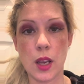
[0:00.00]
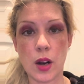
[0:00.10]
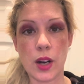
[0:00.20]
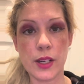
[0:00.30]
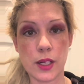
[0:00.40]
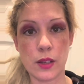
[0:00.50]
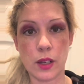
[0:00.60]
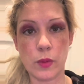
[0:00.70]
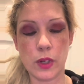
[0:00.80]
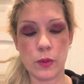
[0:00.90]
I didn't
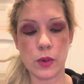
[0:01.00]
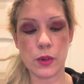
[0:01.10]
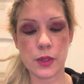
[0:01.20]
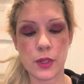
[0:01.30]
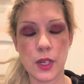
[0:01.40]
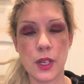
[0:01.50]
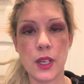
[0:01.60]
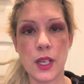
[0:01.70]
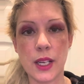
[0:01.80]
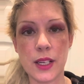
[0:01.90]
know what it was.
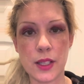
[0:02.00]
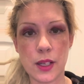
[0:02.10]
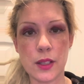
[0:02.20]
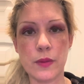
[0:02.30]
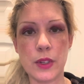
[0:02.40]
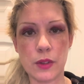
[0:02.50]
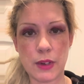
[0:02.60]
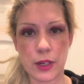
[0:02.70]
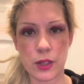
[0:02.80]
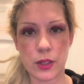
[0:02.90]
Intensive
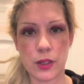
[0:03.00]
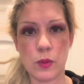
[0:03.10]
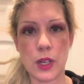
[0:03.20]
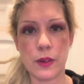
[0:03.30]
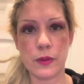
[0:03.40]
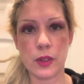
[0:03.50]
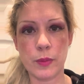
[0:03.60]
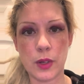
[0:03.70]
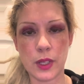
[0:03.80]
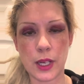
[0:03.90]
interaction is a way of
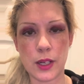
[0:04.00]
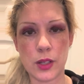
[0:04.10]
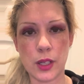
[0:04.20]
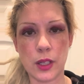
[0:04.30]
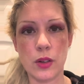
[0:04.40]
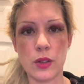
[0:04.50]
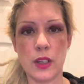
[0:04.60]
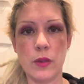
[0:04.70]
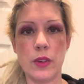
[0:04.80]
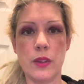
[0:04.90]
communicating,
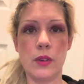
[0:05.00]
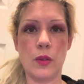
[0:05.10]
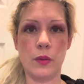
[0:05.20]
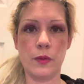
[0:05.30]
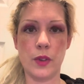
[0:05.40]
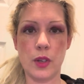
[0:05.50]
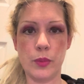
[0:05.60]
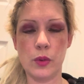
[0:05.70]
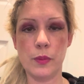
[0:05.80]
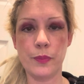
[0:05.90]
usually with
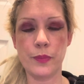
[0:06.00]
non-verbal